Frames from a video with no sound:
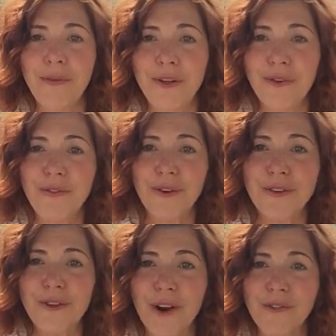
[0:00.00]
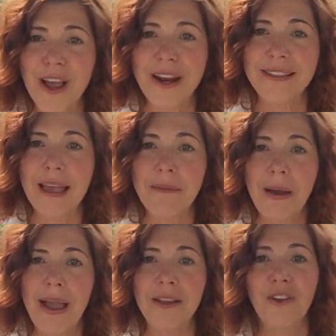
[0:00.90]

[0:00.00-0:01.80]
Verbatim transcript: when you first start riding that bike.